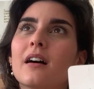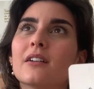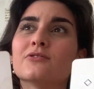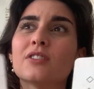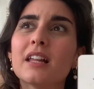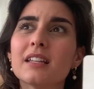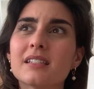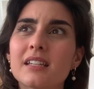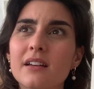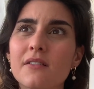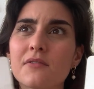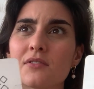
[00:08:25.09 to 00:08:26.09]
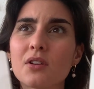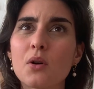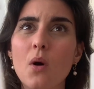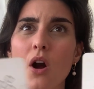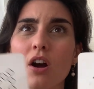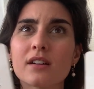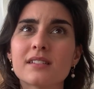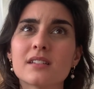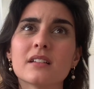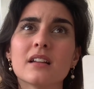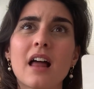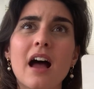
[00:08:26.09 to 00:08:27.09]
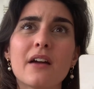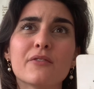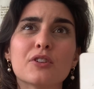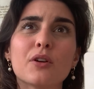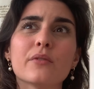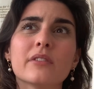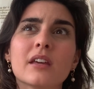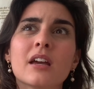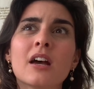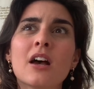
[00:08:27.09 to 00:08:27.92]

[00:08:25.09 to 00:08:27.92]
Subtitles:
relatives who are still alive, you know, the